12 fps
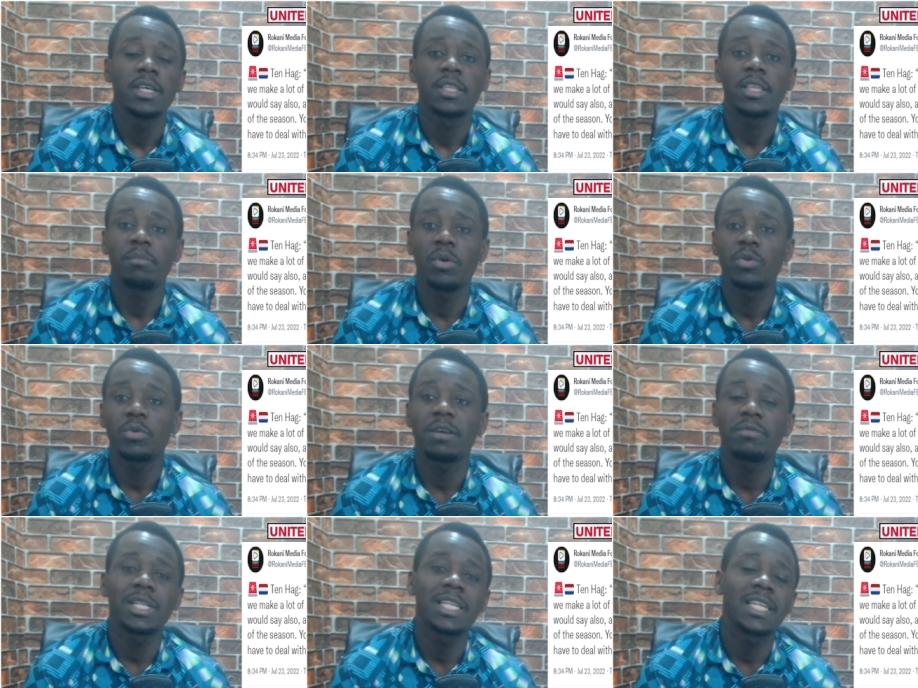the board would have
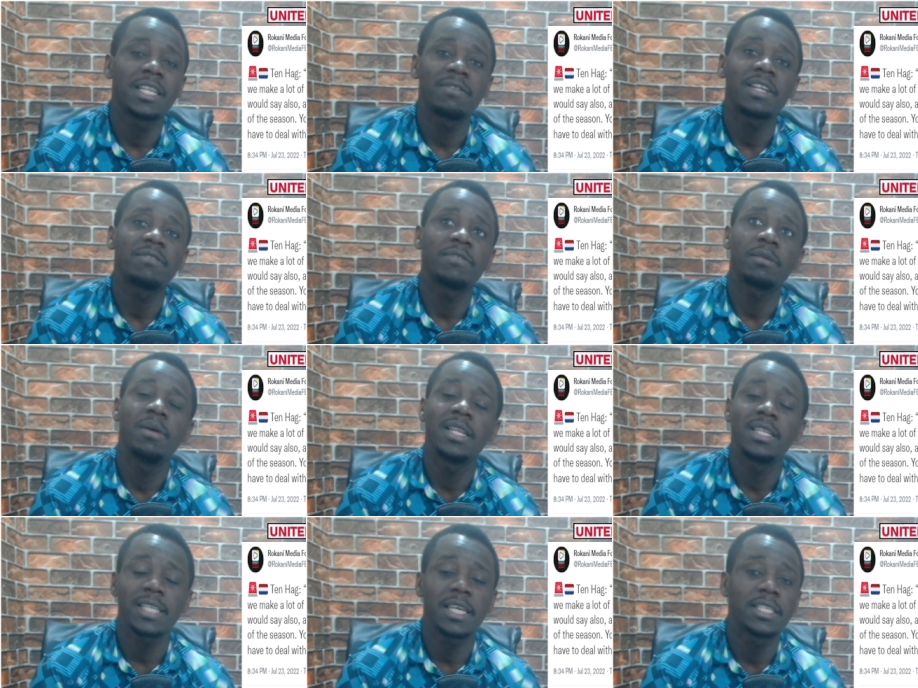really delivered very many
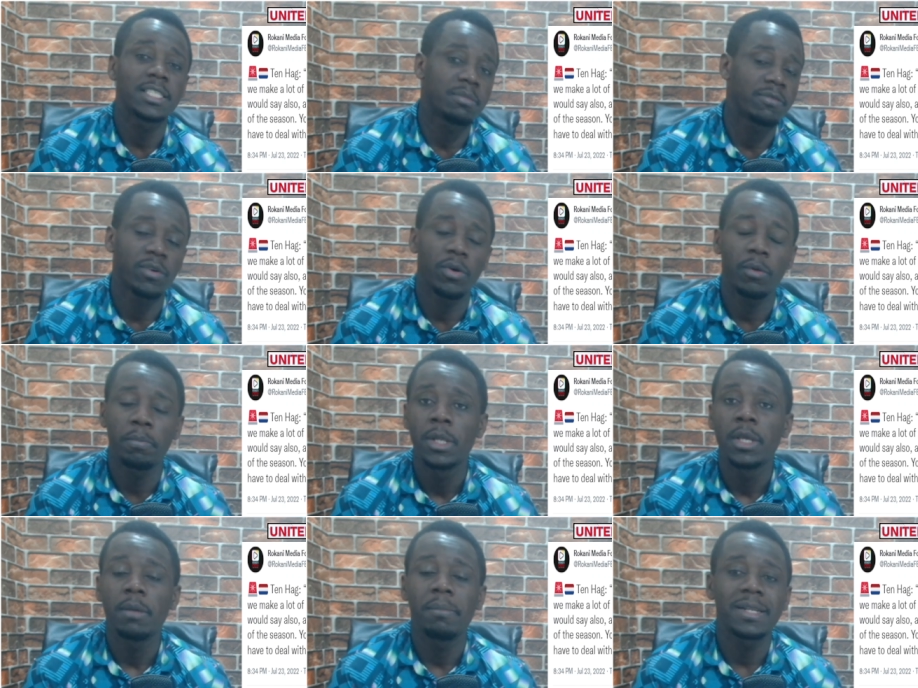signings before,
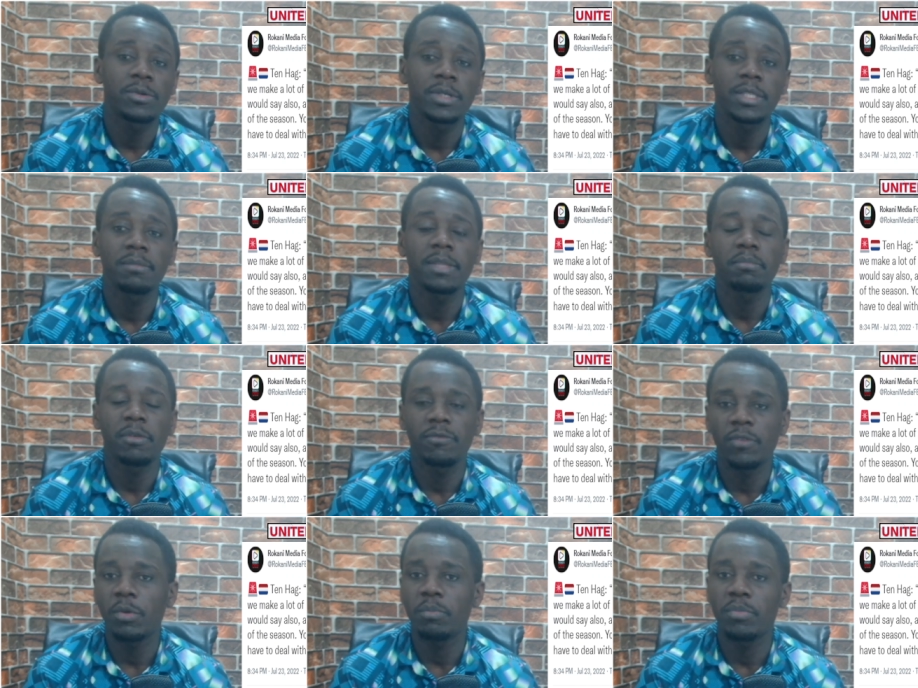but he told them that
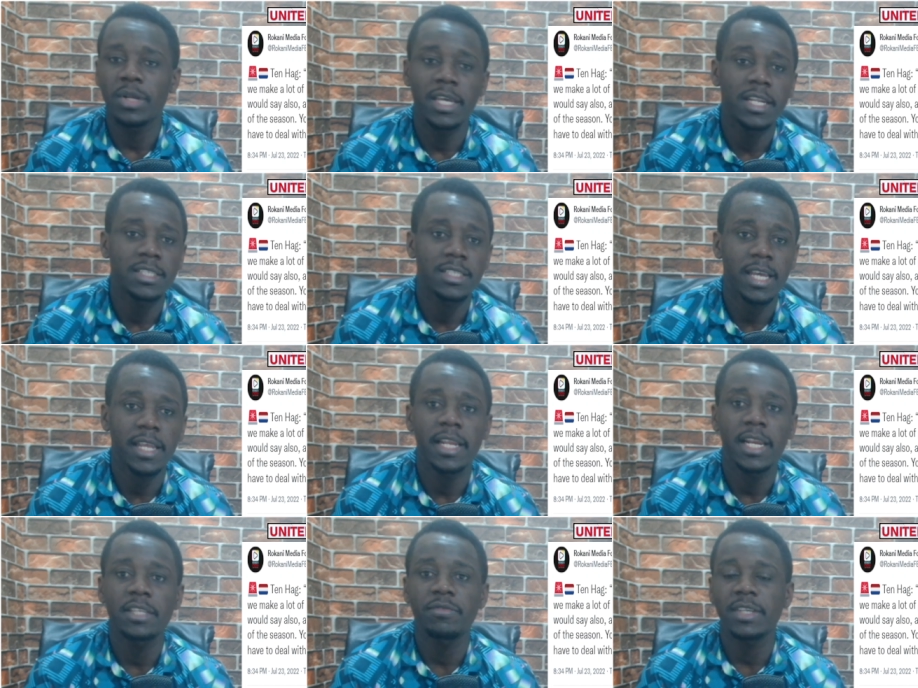before we bring in any signing,
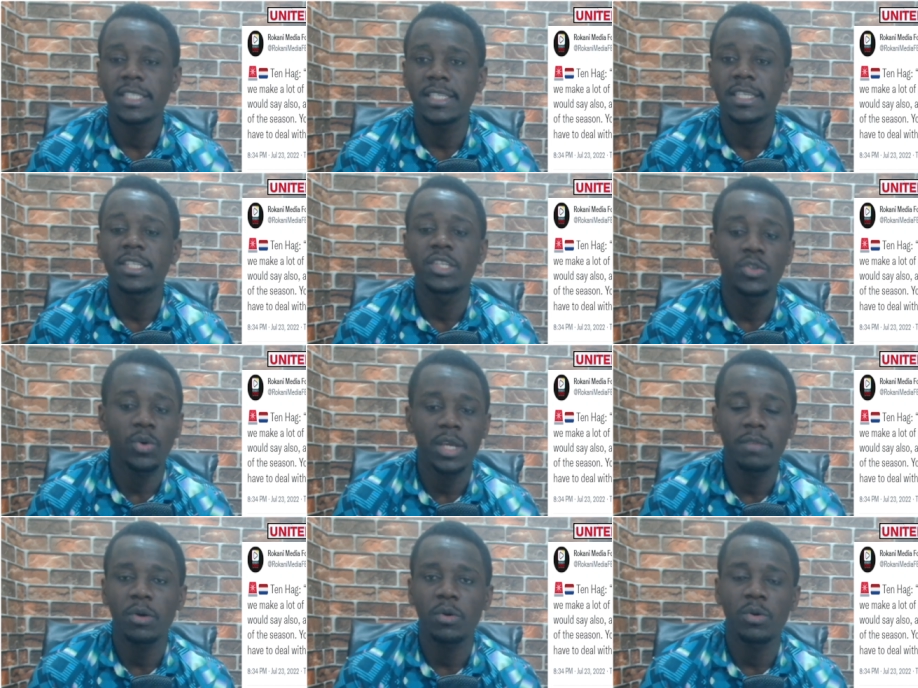let's first get De Jong in,
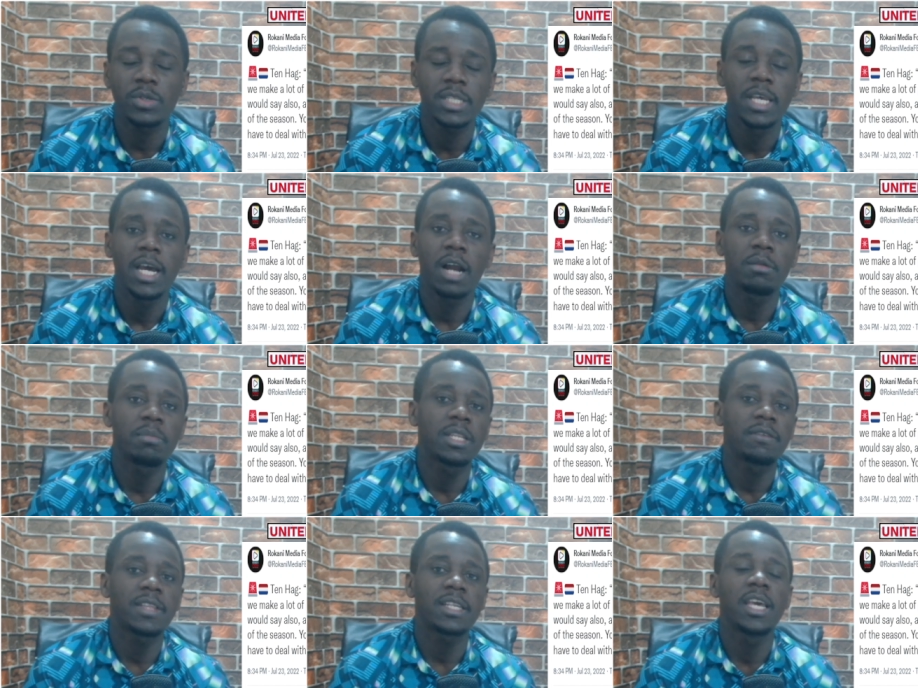because I really
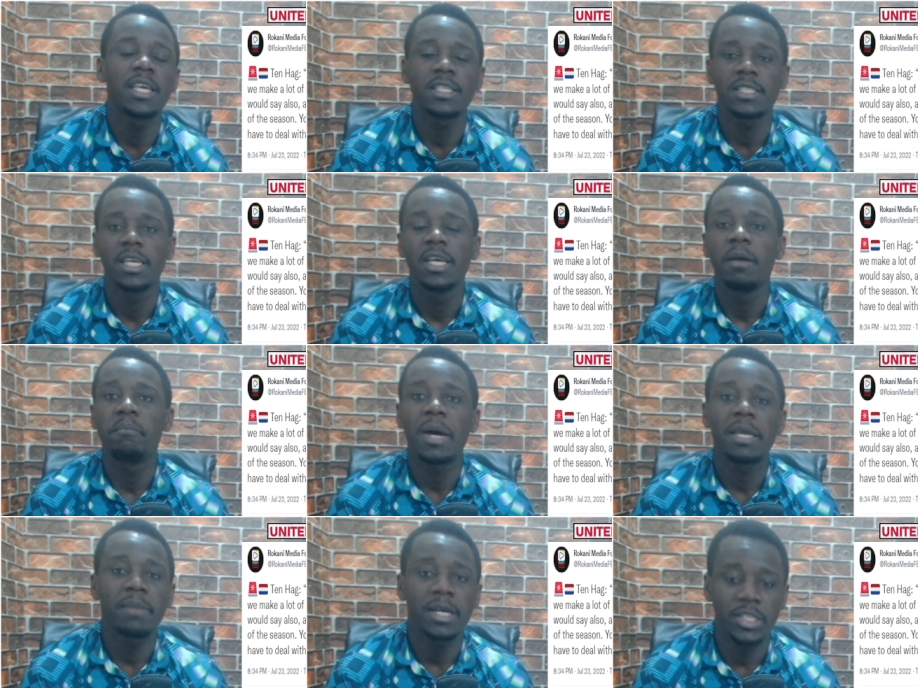believe that he's my
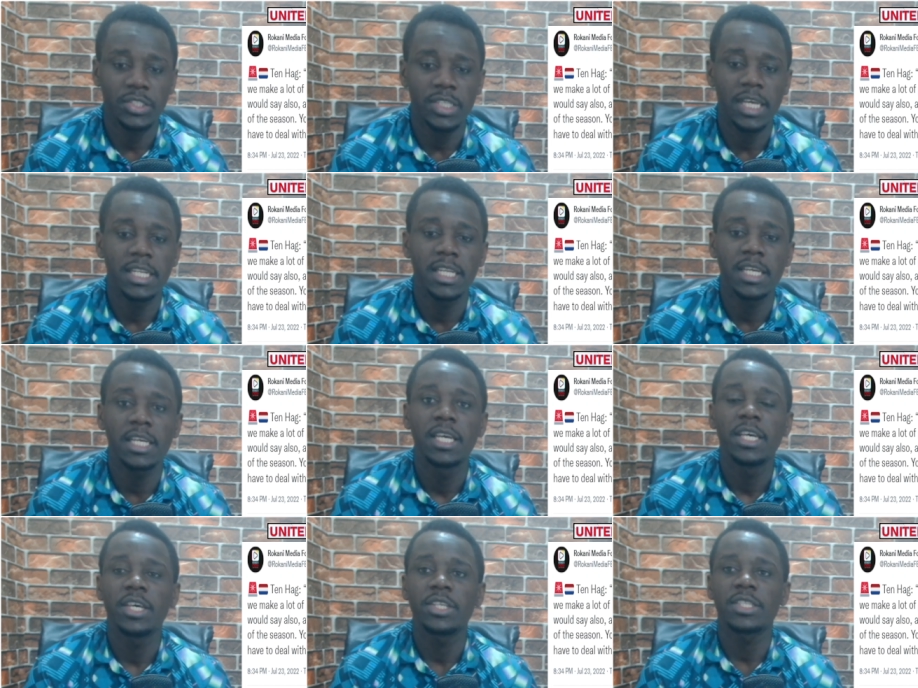marquee signing.
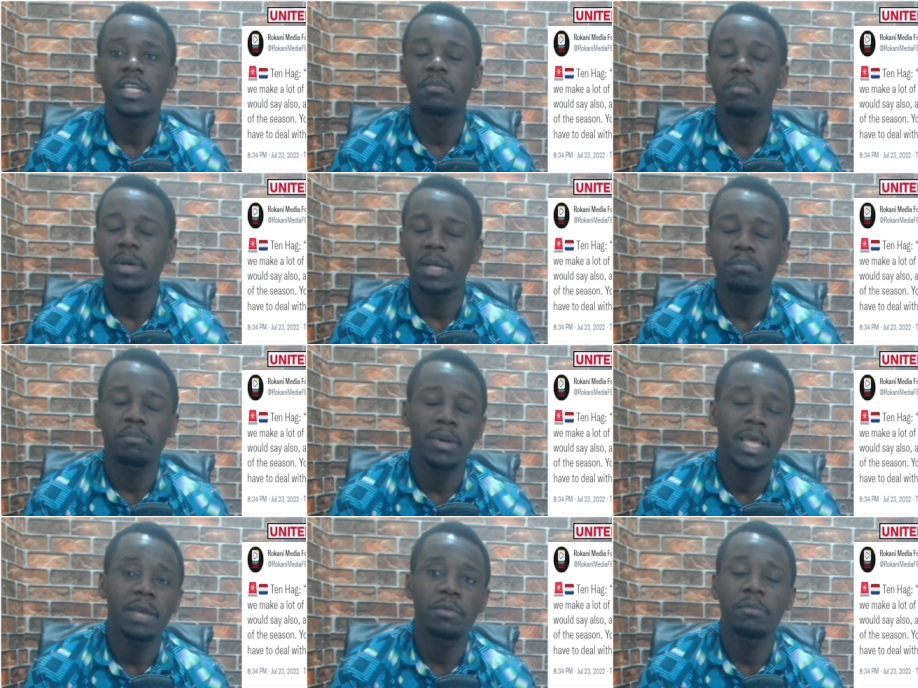He's that
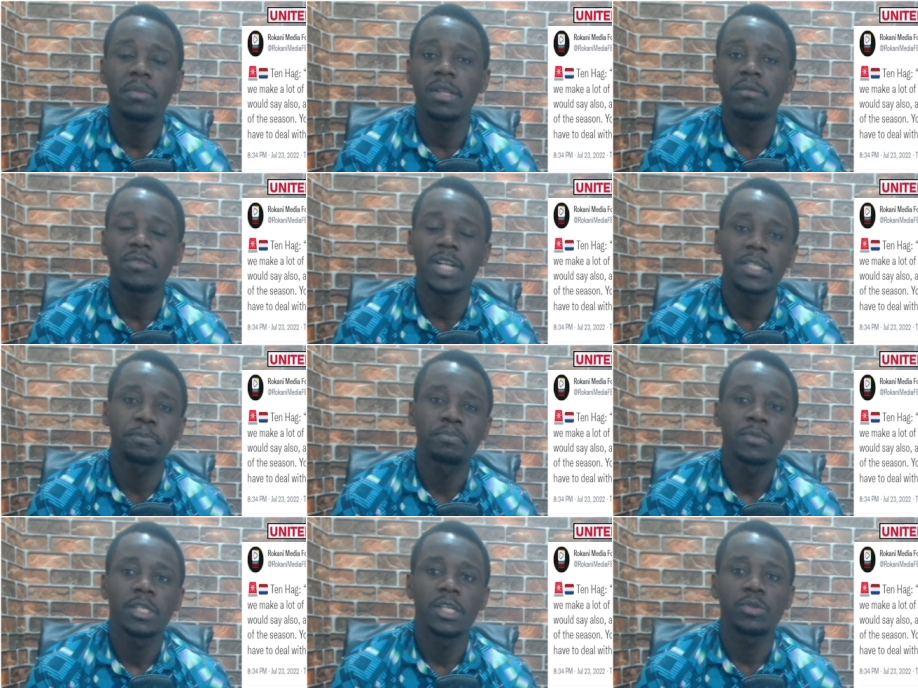player I really believe that
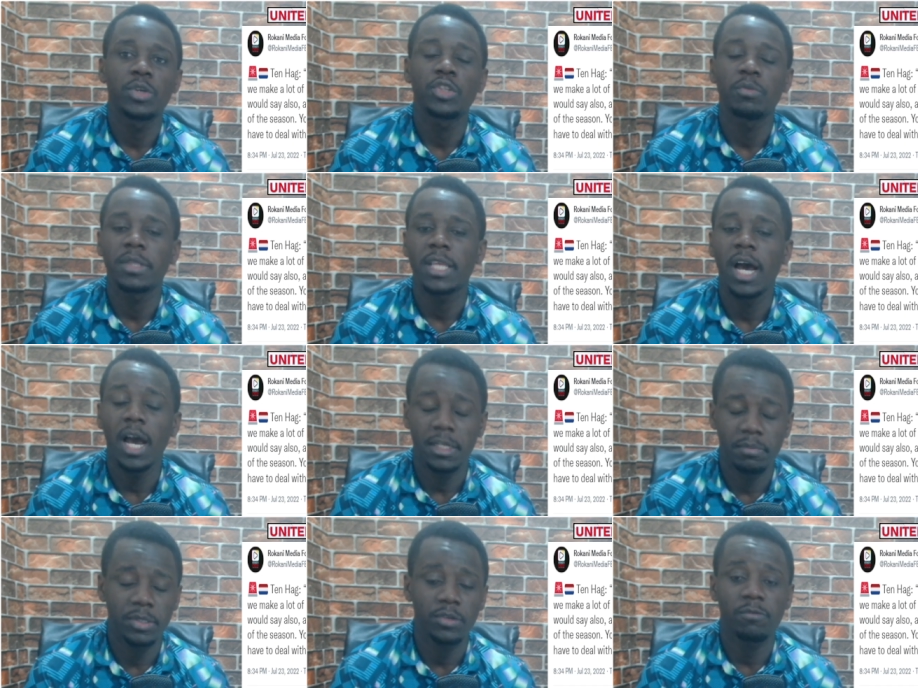he's going to be the
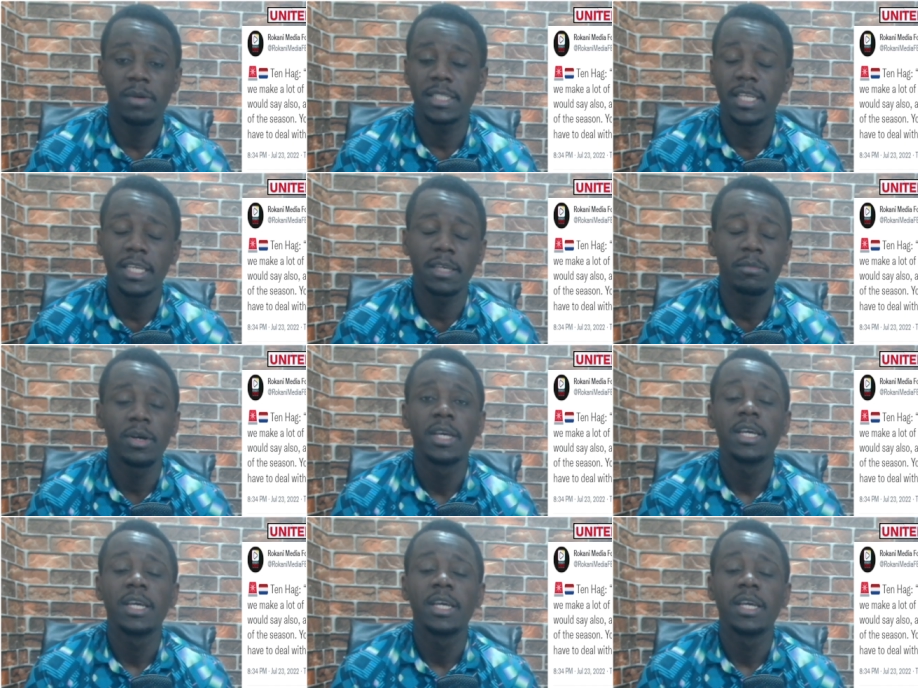heartbeat of my team,